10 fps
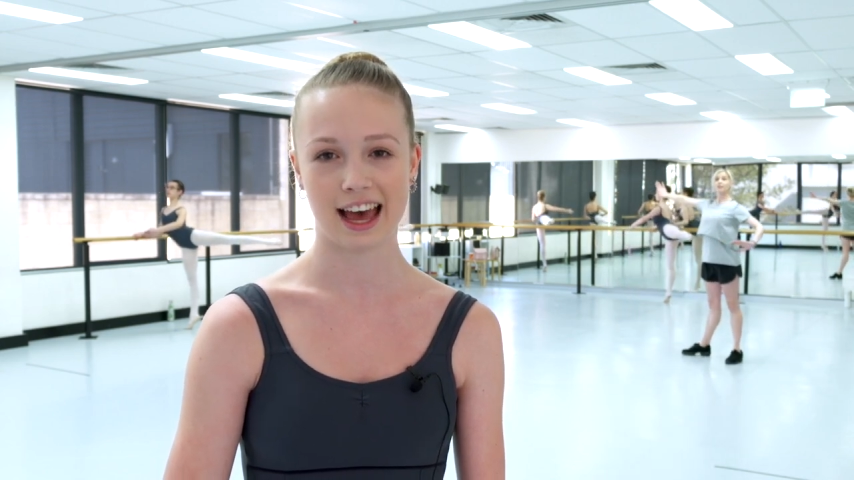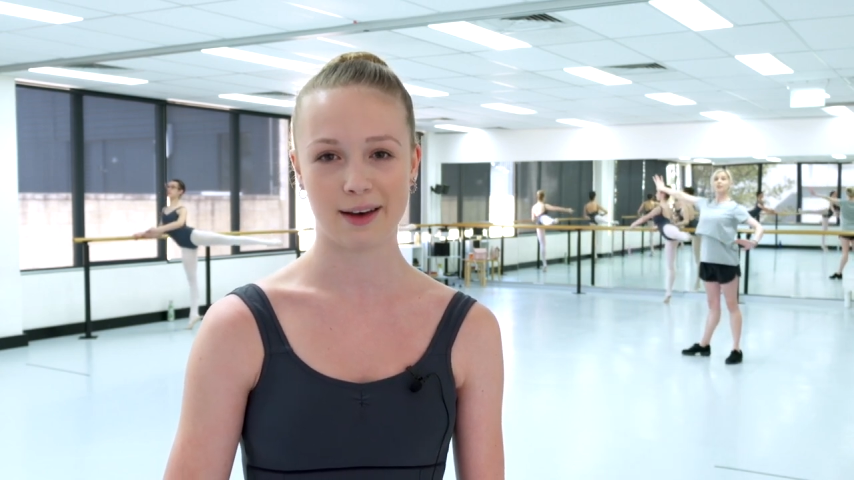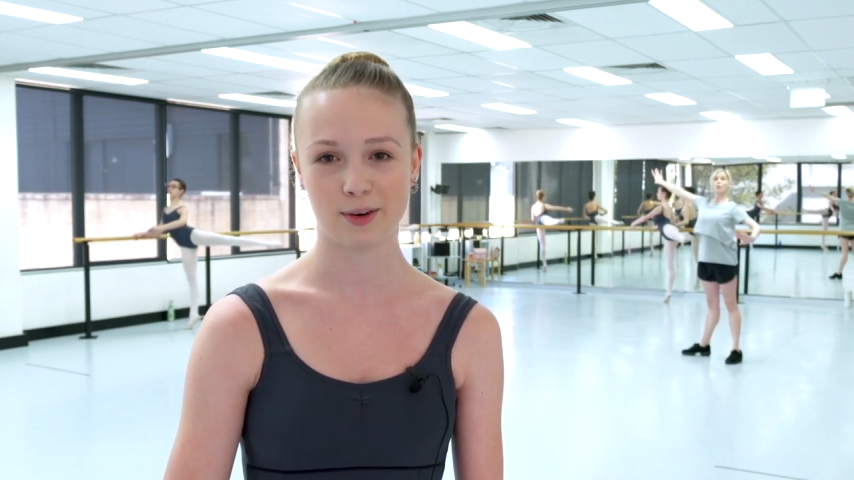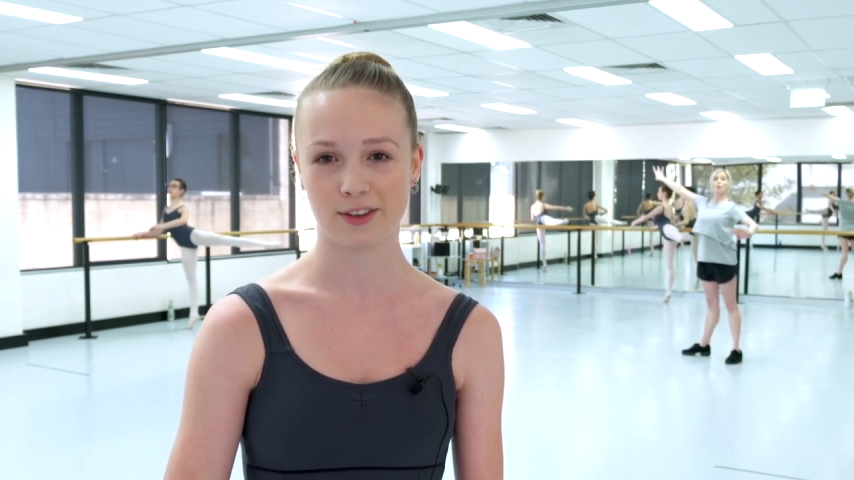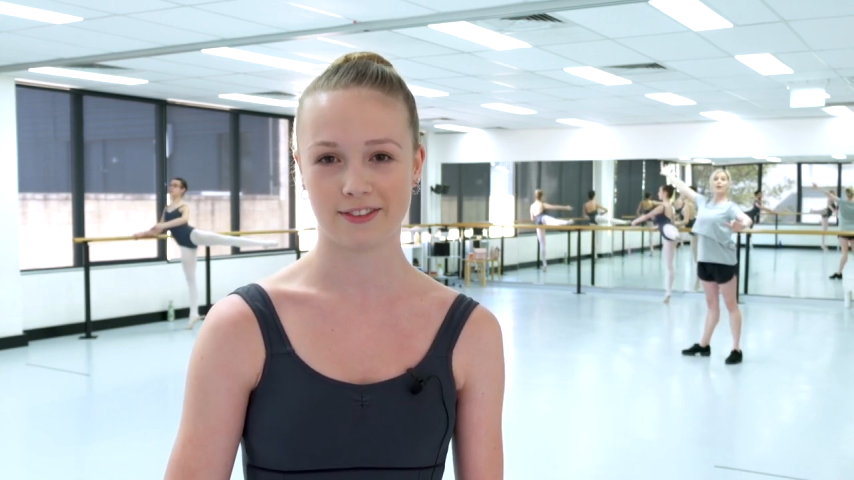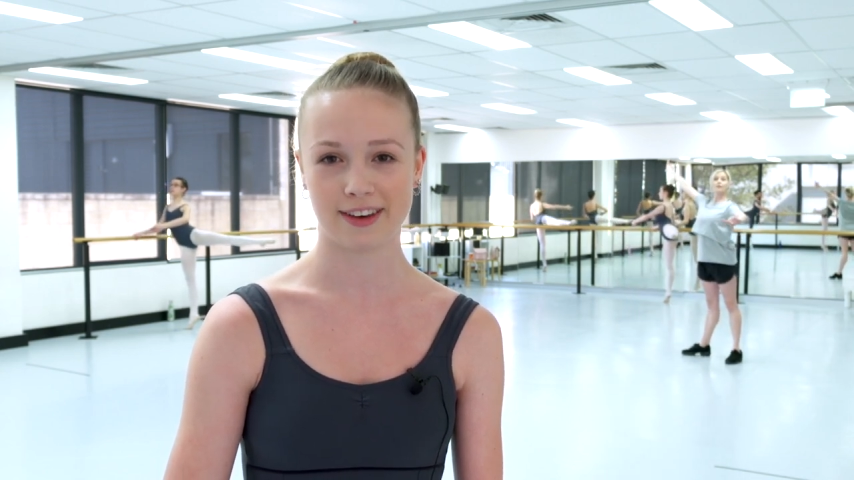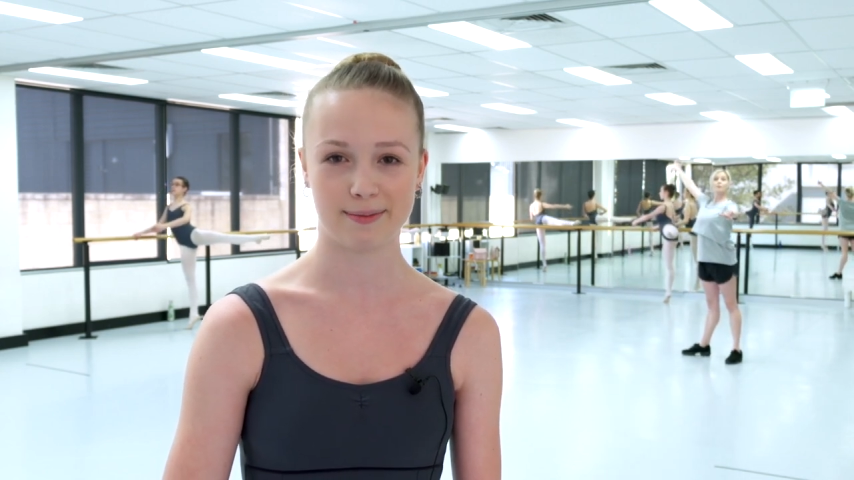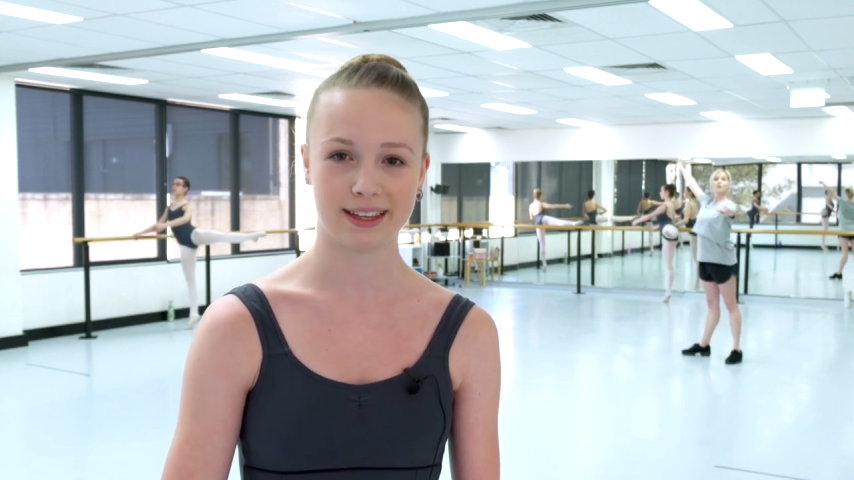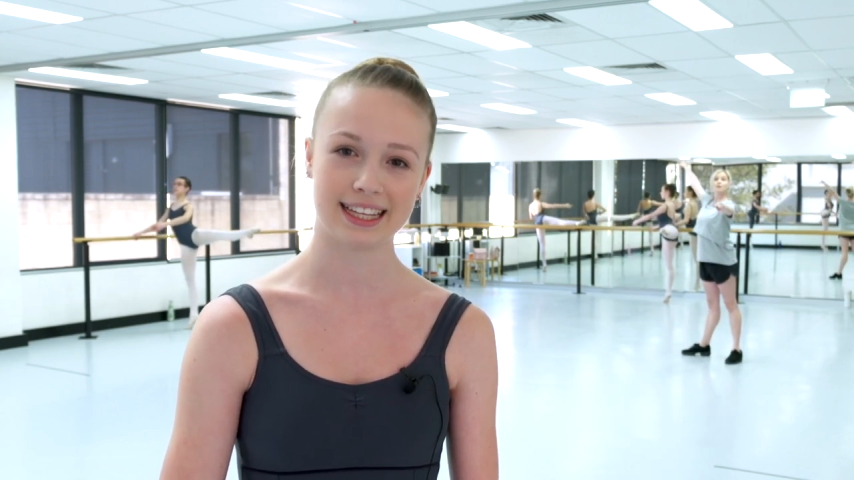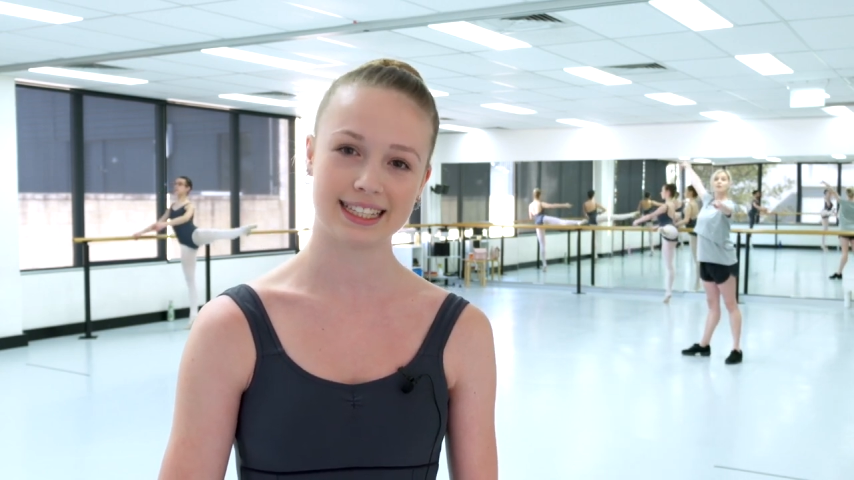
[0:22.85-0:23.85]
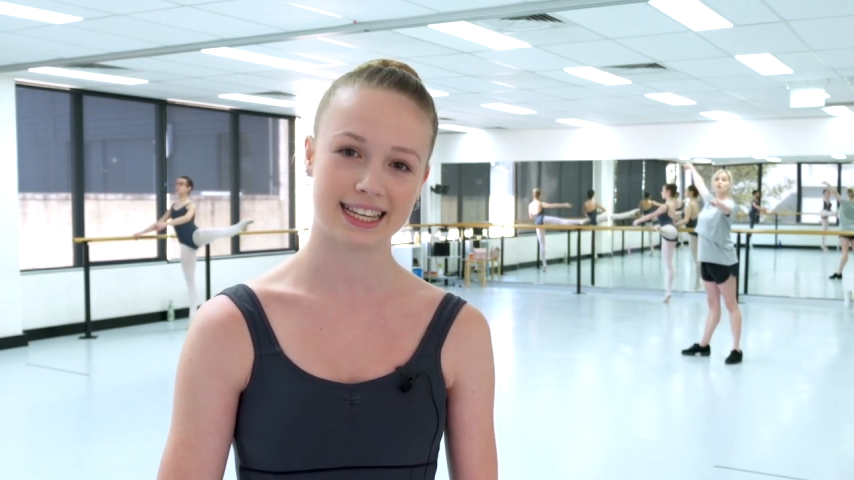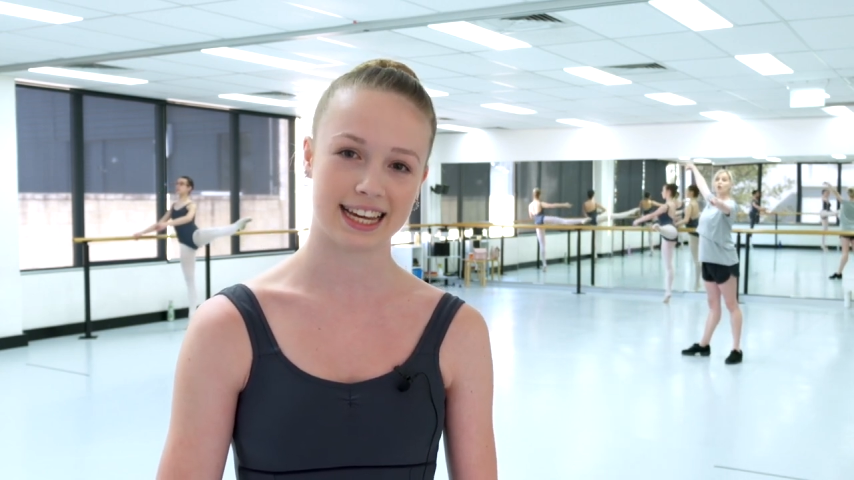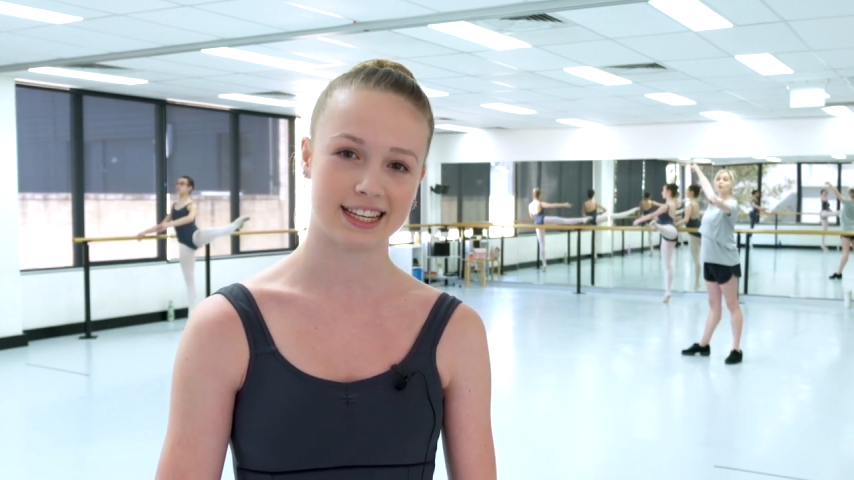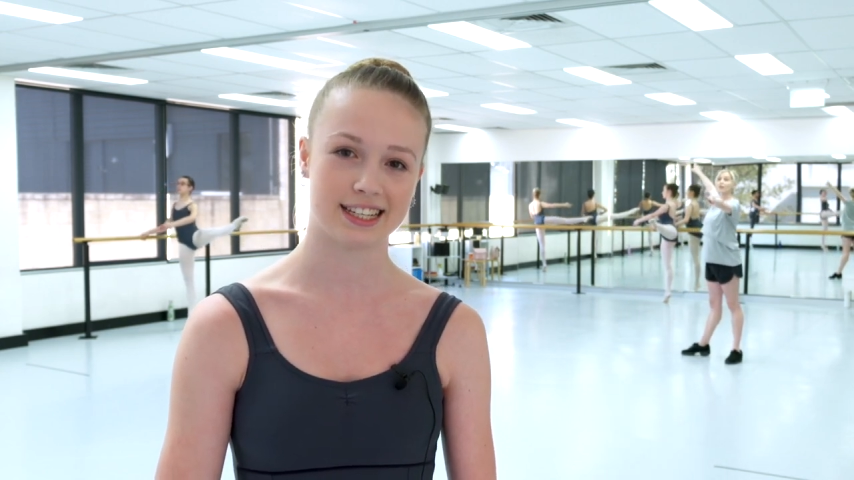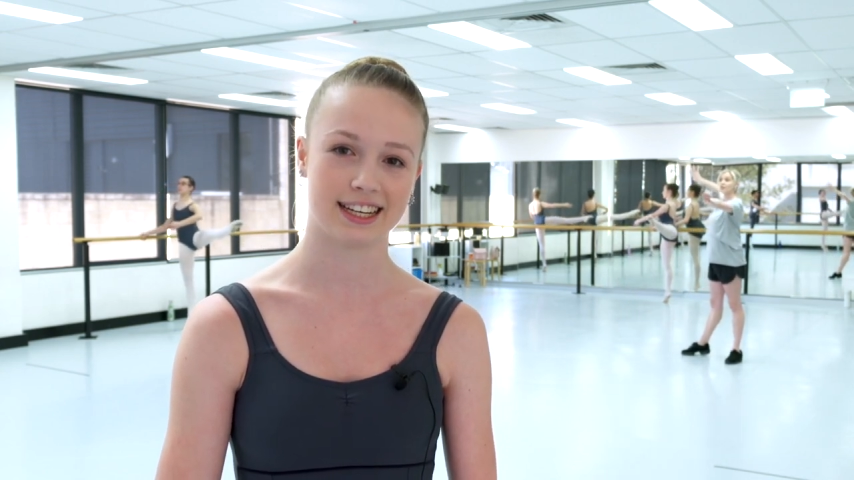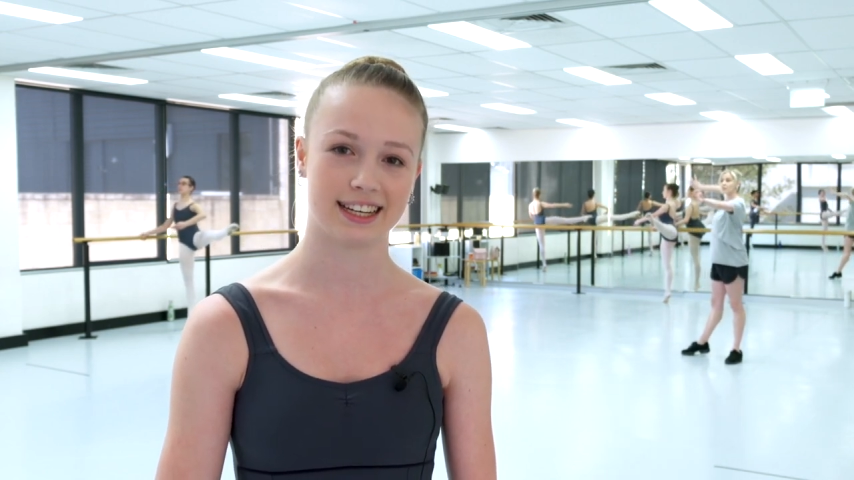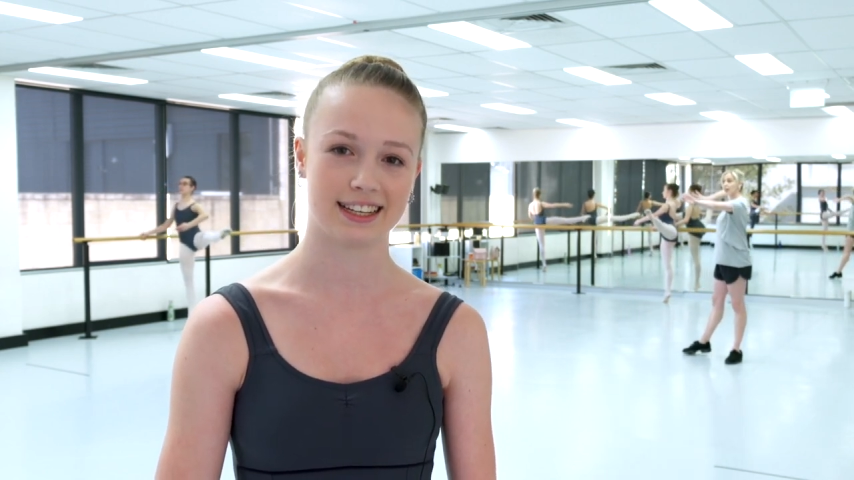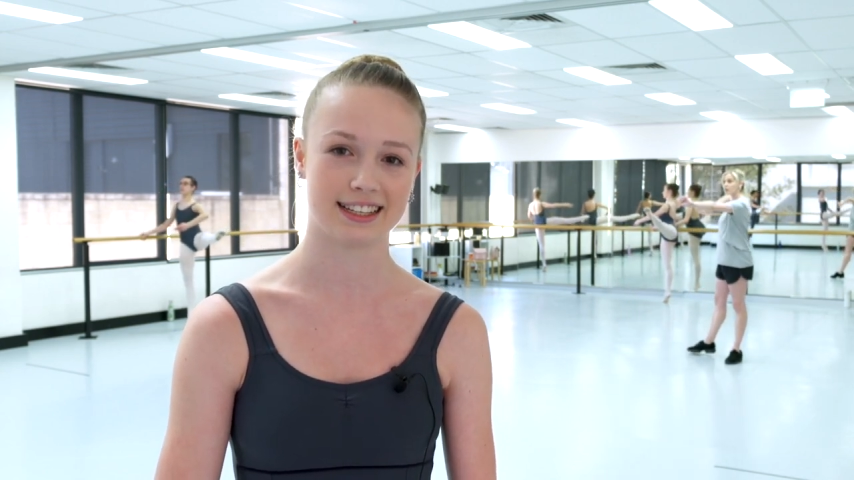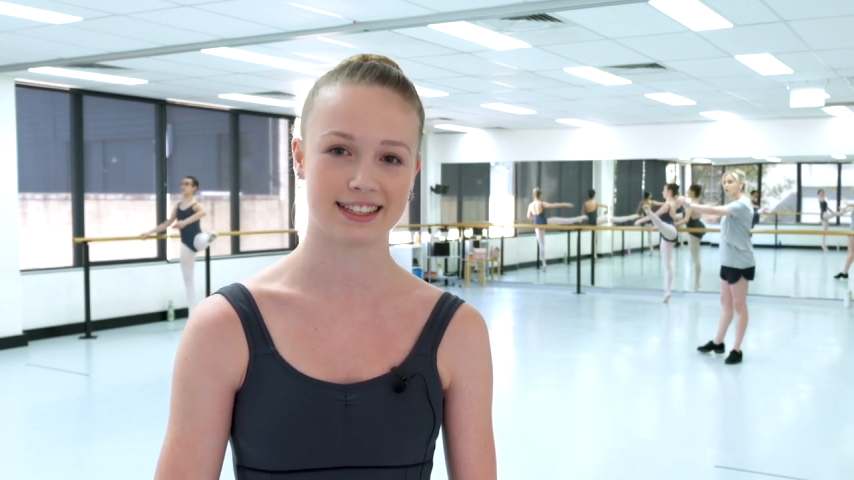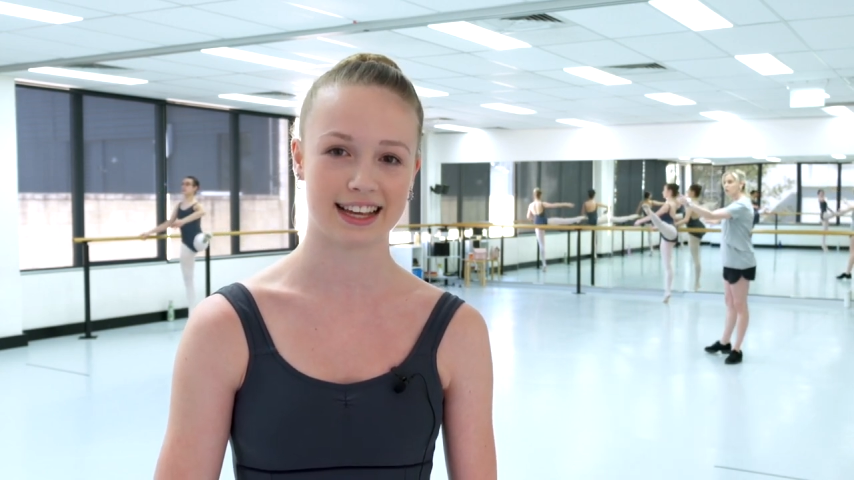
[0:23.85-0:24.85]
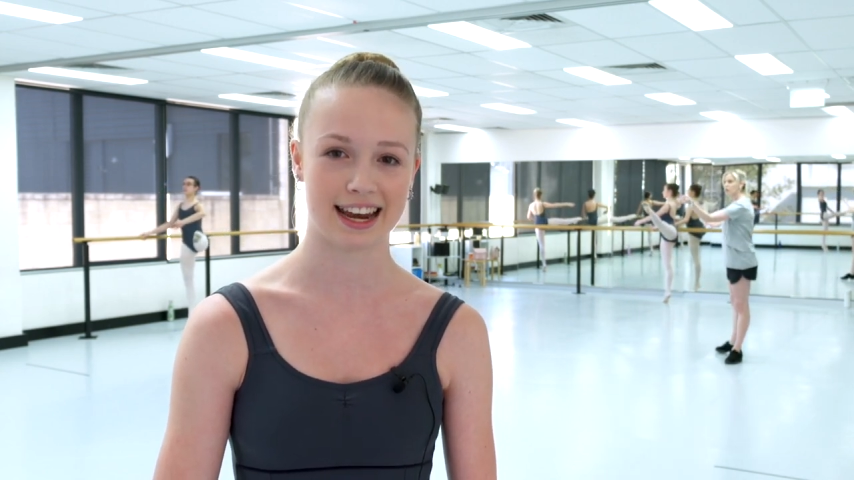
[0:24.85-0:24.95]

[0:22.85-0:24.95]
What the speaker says: all the fabulous teachers